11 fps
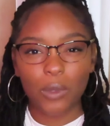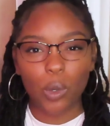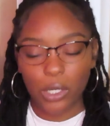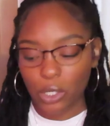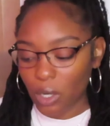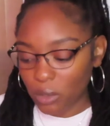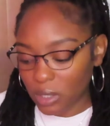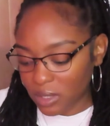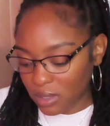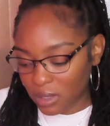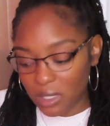or, you know,
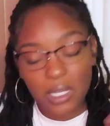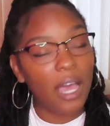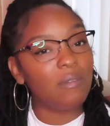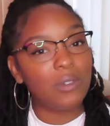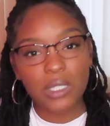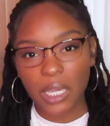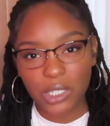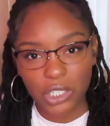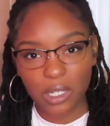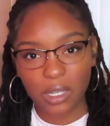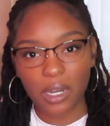this
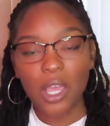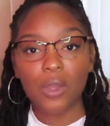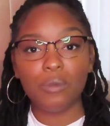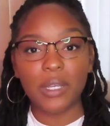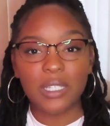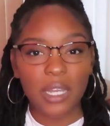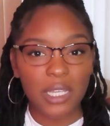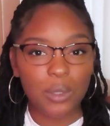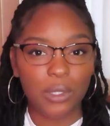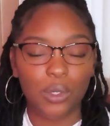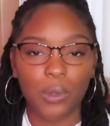conversation
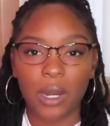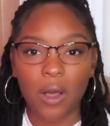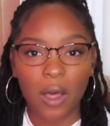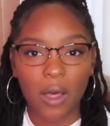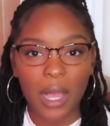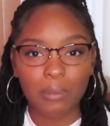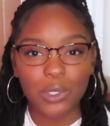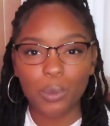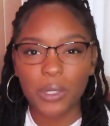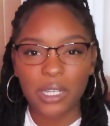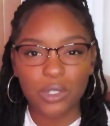resonates with you at all. I'm
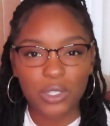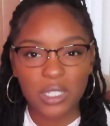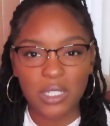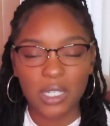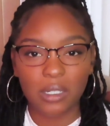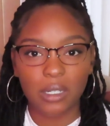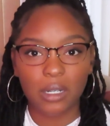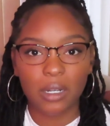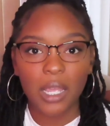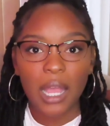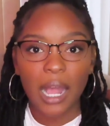super interested to
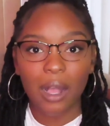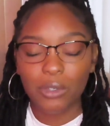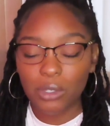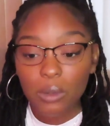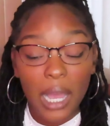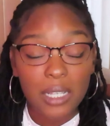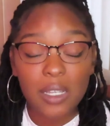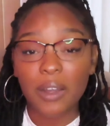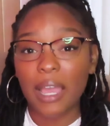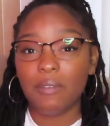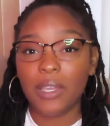hear how you guys
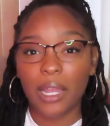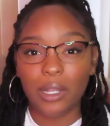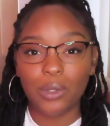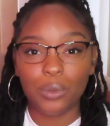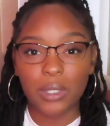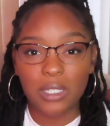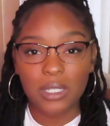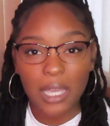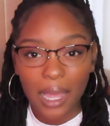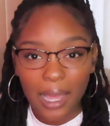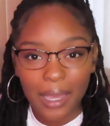are navigating through this
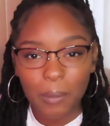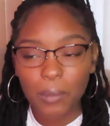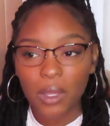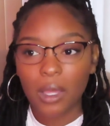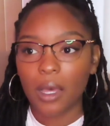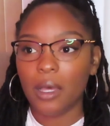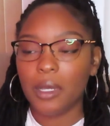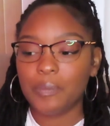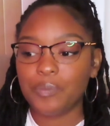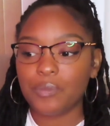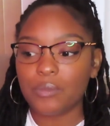time,
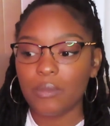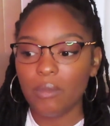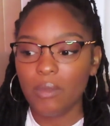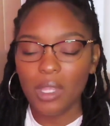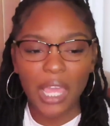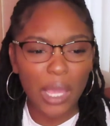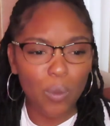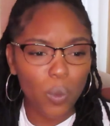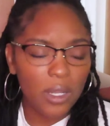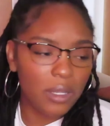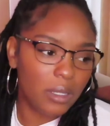and
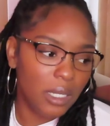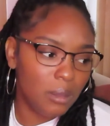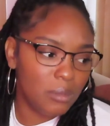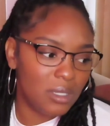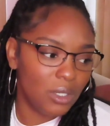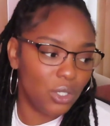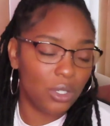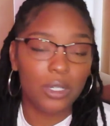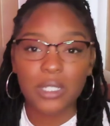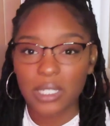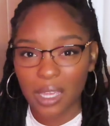what themes
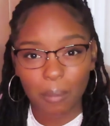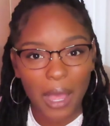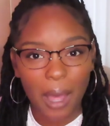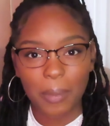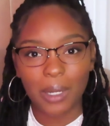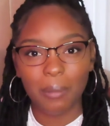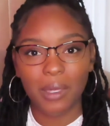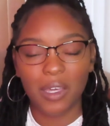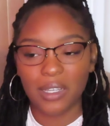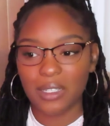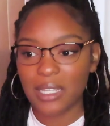you're seeing pop up,
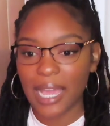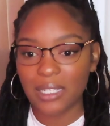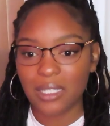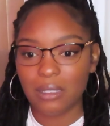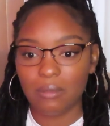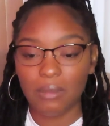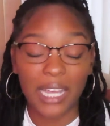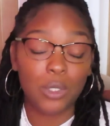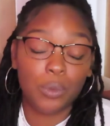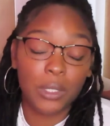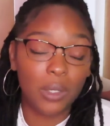because
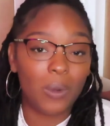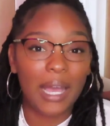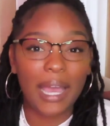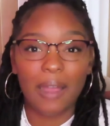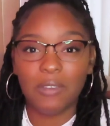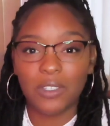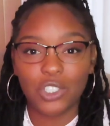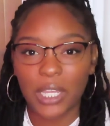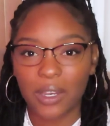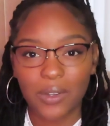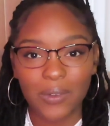that's really why I have this
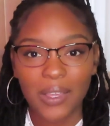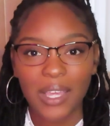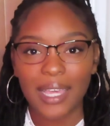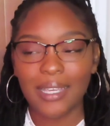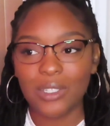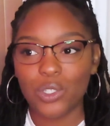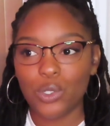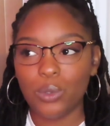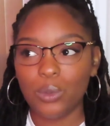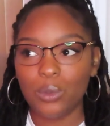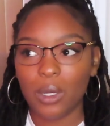channel. It's
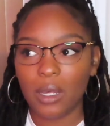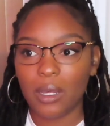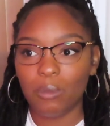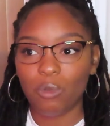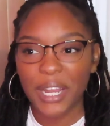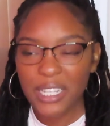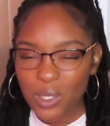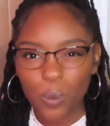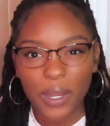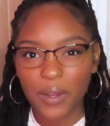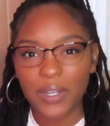to raise
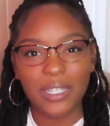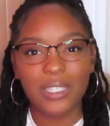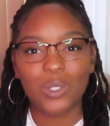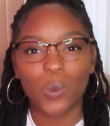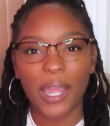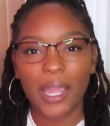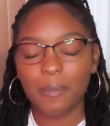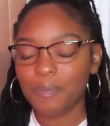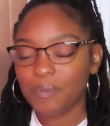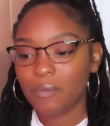awareness, right,